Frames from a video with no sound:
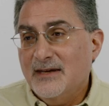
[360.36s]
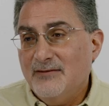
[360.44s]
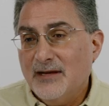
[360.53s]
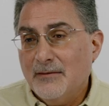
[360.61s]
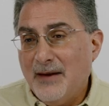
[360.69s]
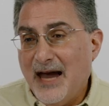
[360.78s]

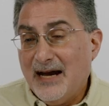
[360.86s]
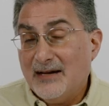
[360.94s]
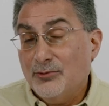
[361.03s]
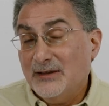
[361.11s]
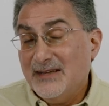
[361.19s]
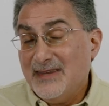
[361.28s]
giving
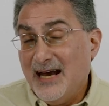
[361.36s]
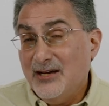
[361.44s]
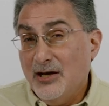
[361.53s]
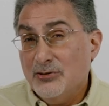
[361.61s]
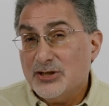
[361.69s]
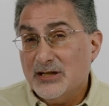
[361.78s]
back, really that
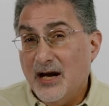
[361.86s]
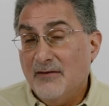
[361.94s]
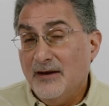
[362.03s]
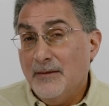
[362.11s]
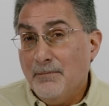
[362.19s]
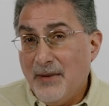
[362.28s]
notion of
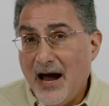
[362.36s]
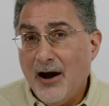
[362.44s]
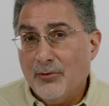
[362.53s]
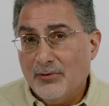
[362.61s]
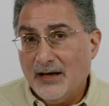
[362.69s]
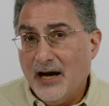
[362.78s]

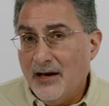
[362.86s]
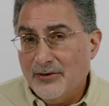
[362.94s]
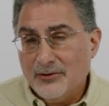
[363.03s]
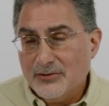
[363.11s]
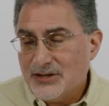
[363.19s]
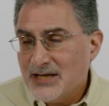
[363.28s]
empowering
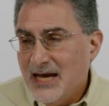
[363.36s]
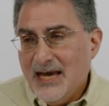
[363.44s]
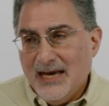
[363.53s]
others,